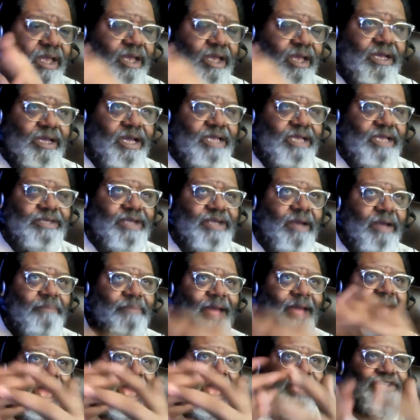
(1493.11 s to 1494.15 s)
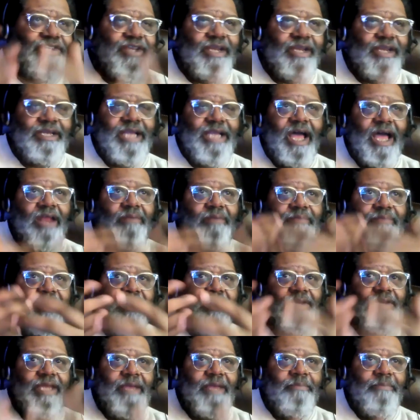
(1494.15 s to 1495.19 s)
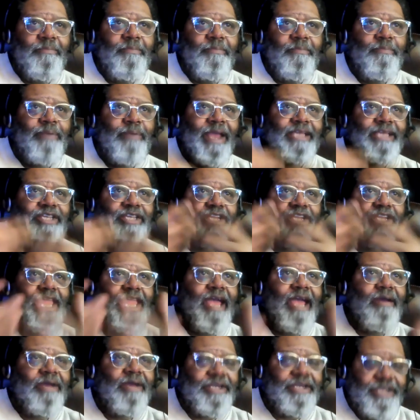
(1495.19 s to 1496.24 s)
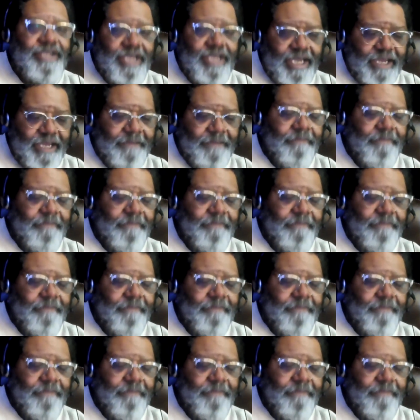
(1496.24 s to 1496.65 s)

Because compassion, accountability brings clarity